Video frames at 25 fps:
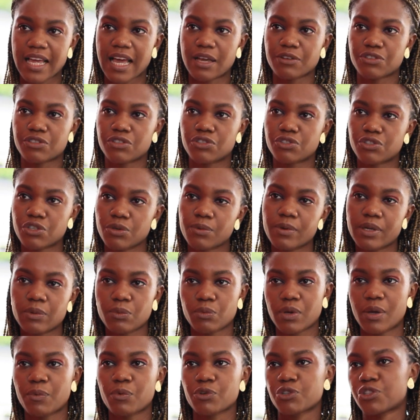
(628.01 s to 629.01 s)
how she's
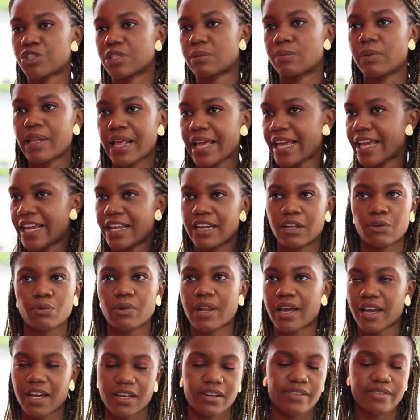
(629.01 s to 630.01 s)
doing, what she's playing, and all
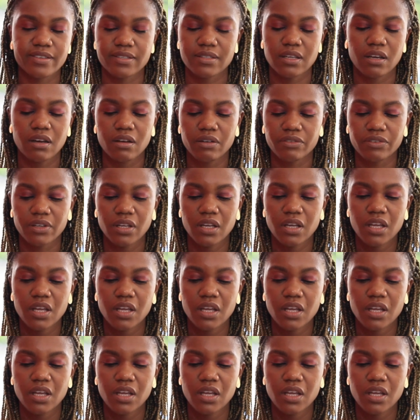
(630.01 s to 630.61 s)
that kind of stuff.